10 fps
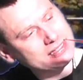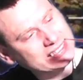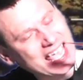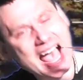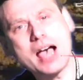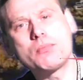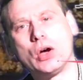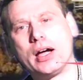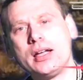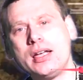
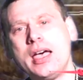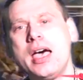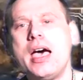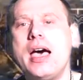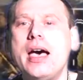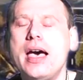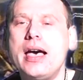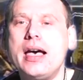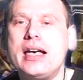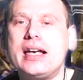camera.
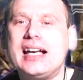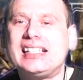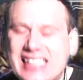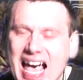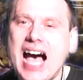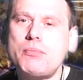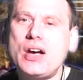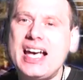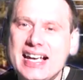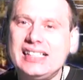Its
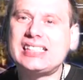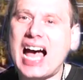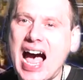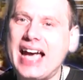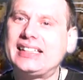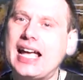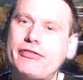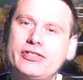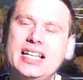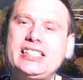camera is high
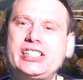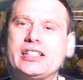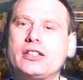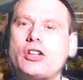definition.